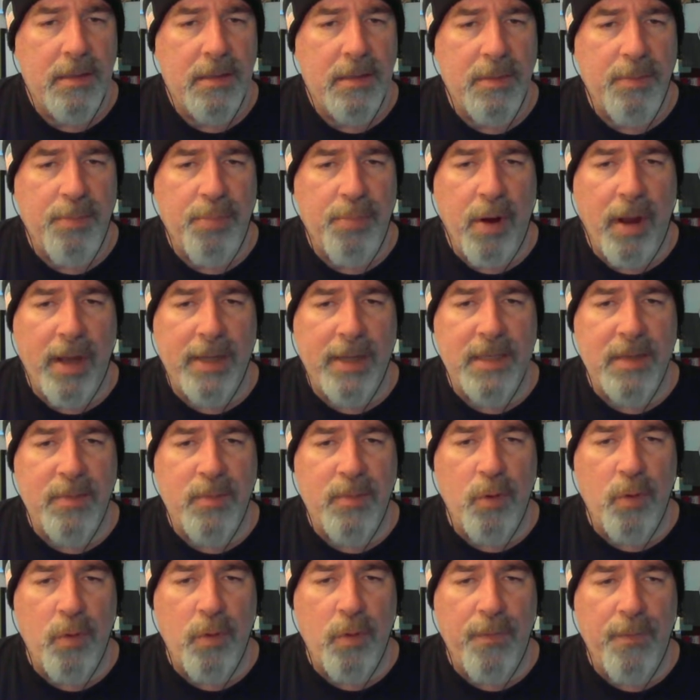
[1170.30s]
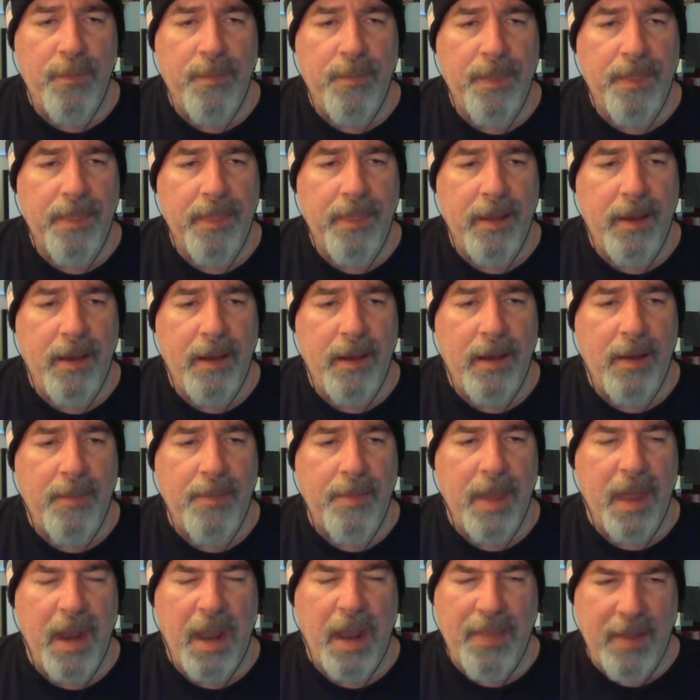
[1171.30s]
Surprising move.
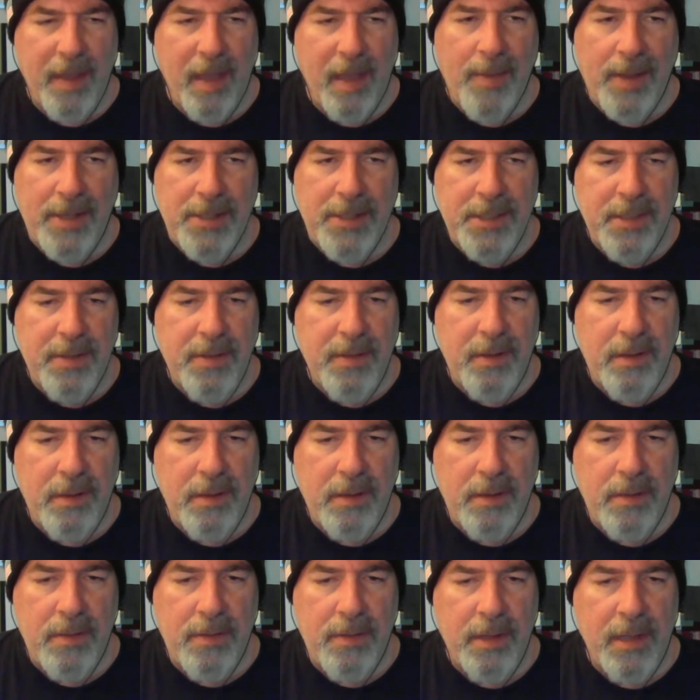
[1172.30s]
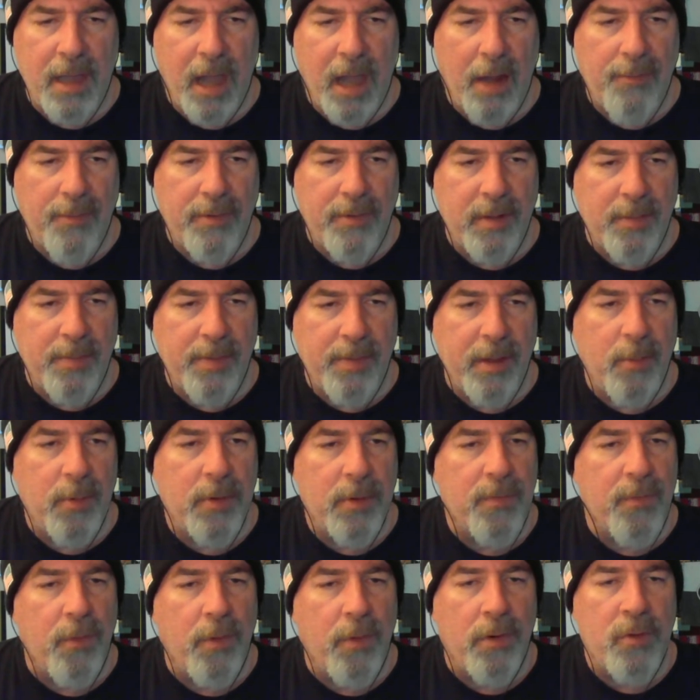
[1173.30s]
And I think I mentioned the Codrington pick
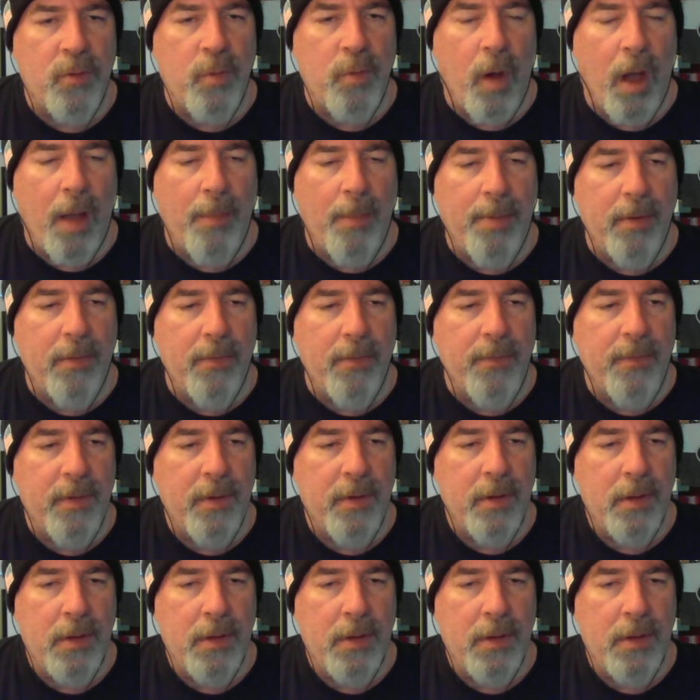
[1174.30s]
was for a swap of